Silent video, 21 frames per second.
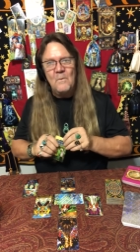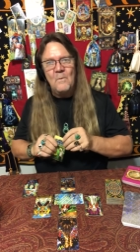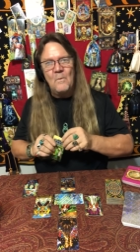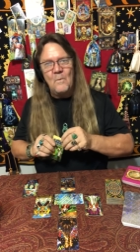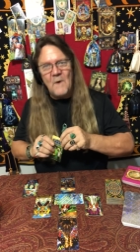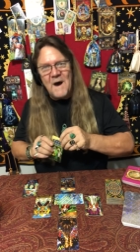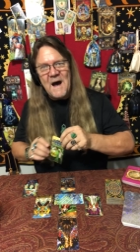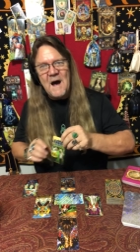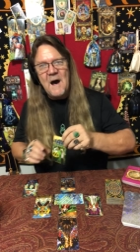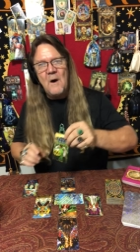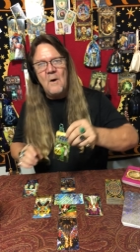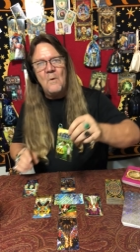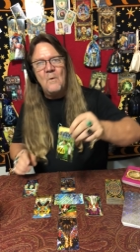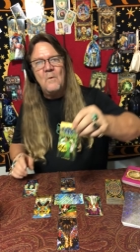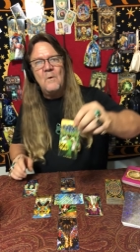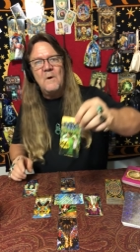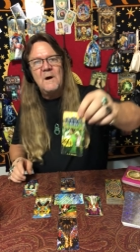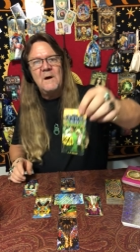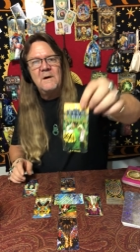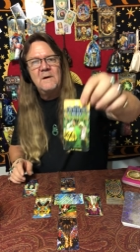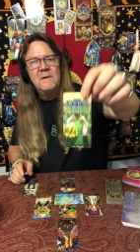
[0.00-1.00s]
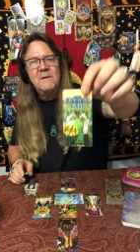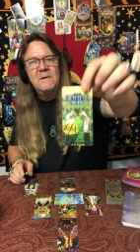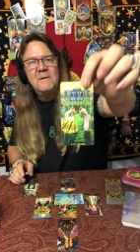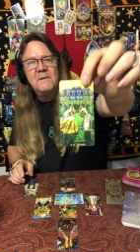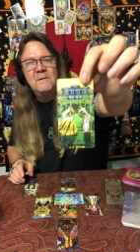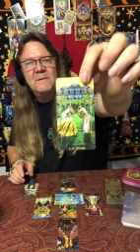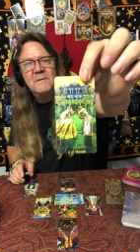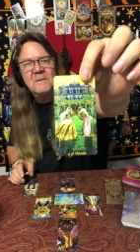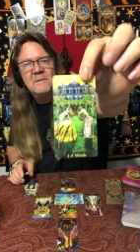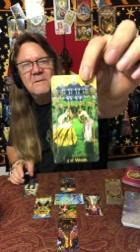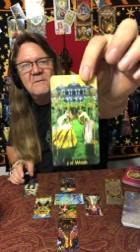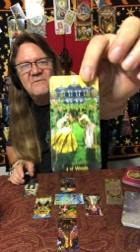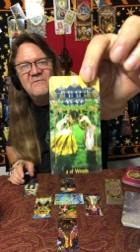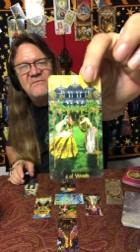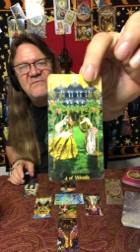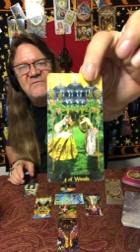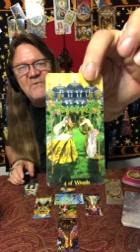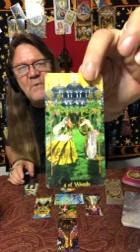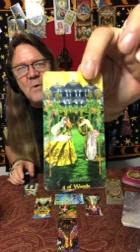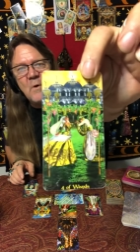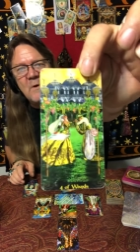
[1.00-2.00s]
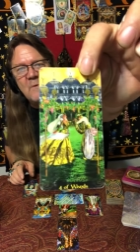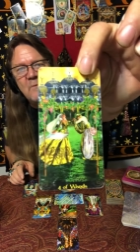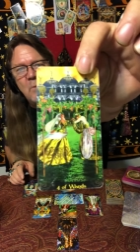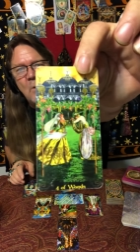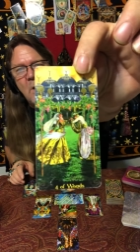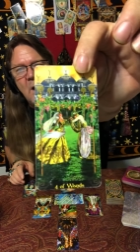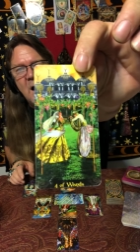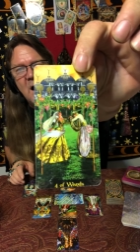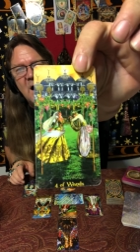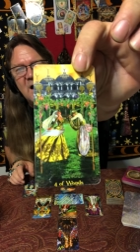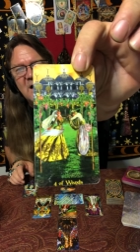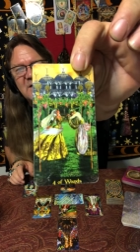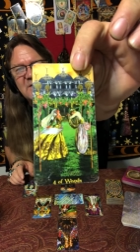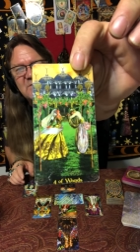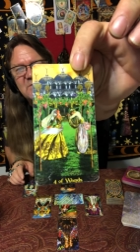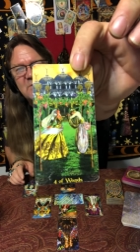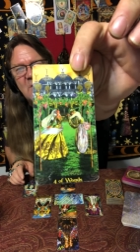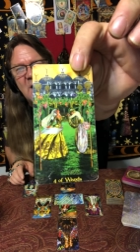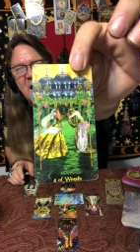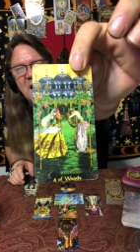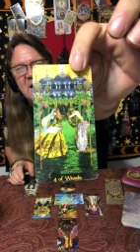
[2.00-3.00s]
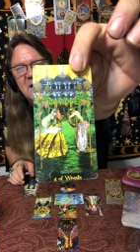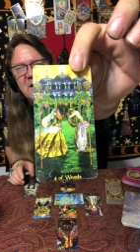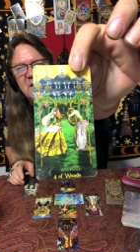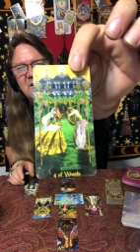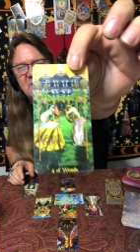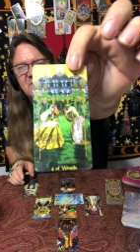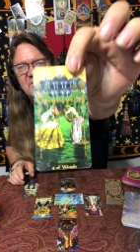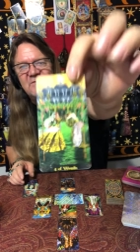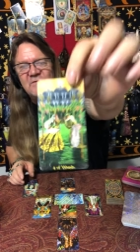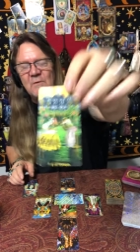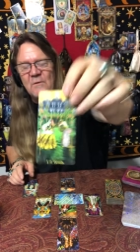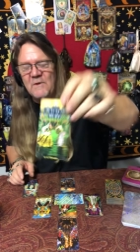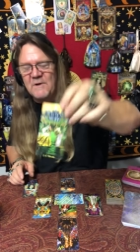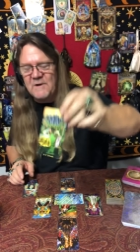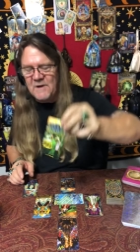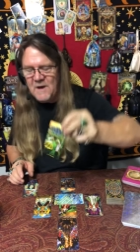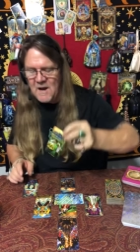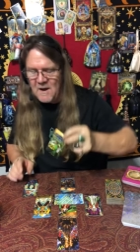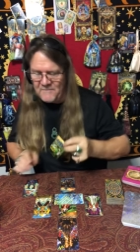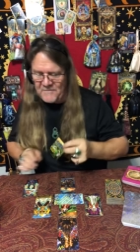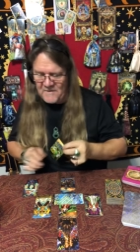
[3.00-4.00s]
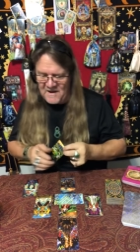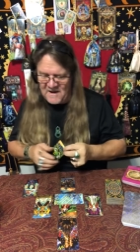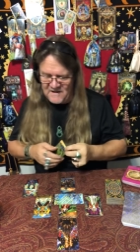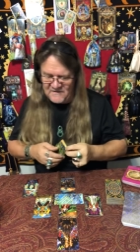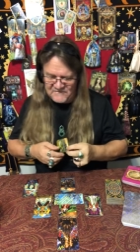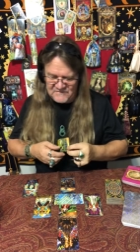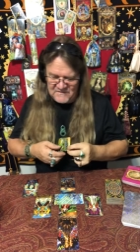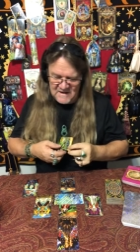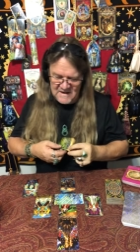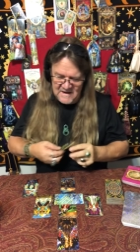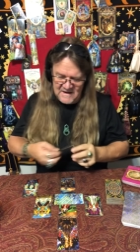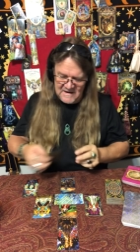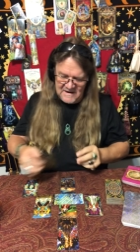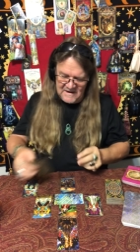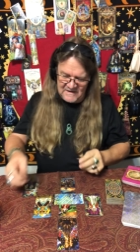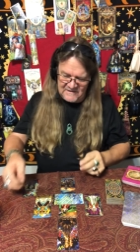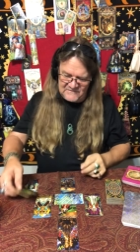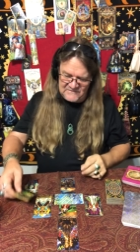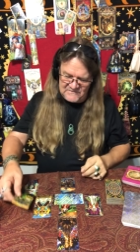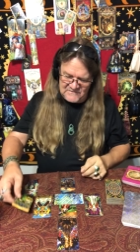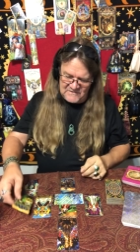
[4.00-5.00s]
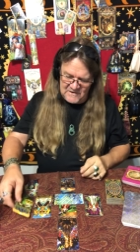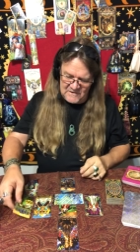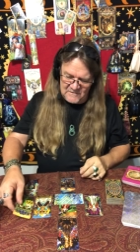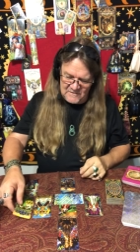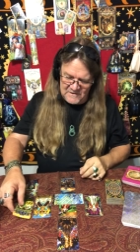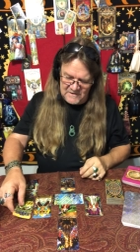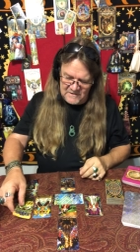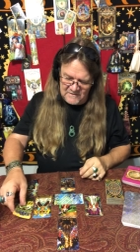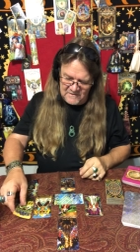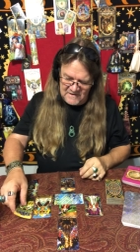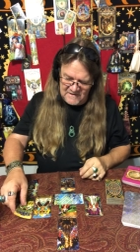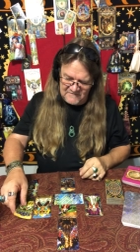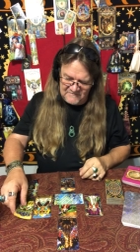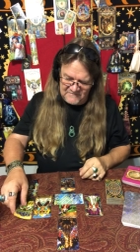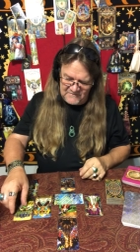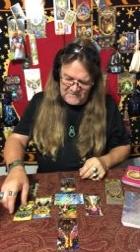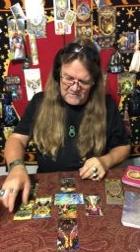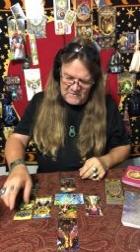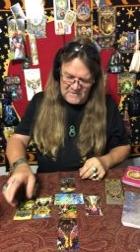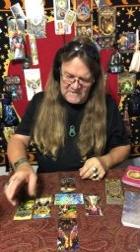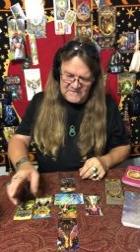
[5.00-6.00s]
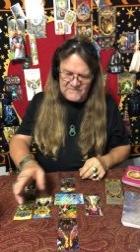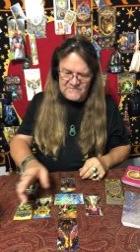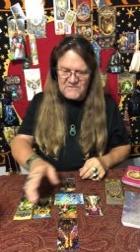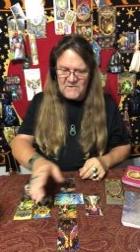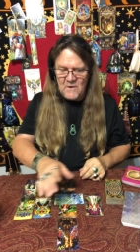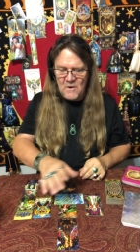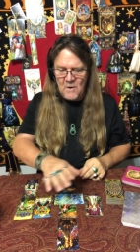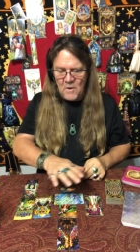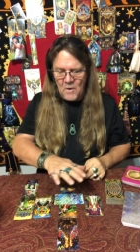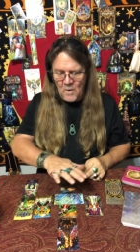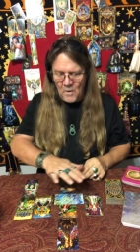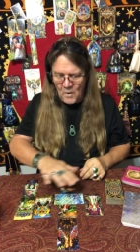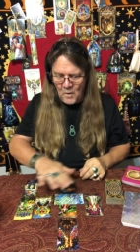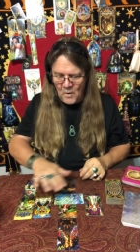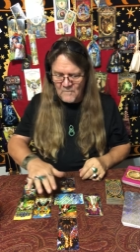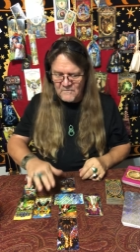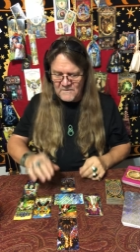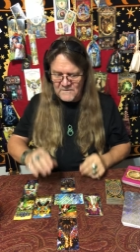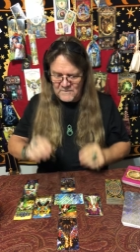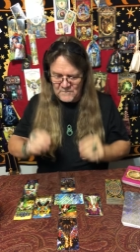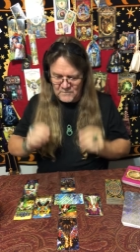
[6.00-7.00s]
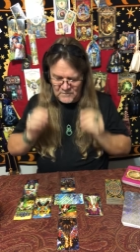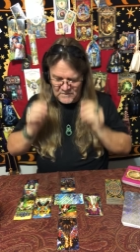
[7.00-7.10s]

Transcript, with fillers: Wow. Four of Wands right here showing up as exterior influence over the